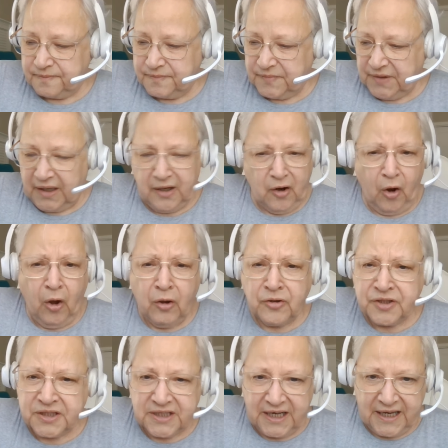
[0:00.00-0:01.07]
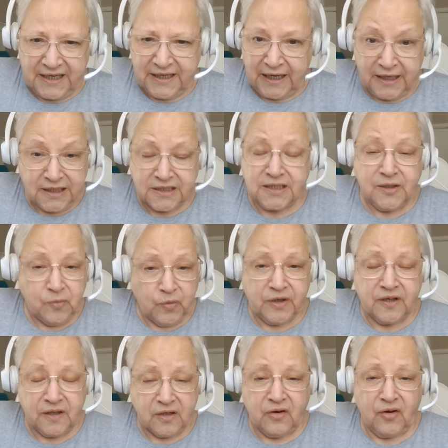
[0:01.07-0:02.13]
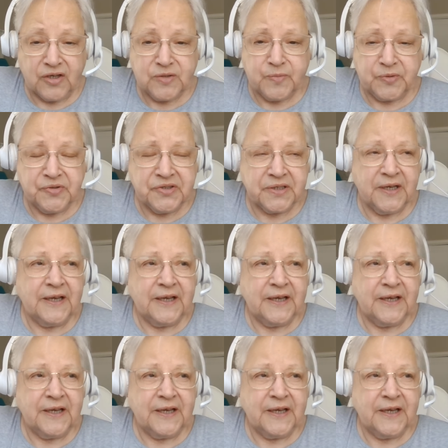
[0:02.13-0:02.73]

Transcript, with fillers: they all said, and it's in one of the Gospels,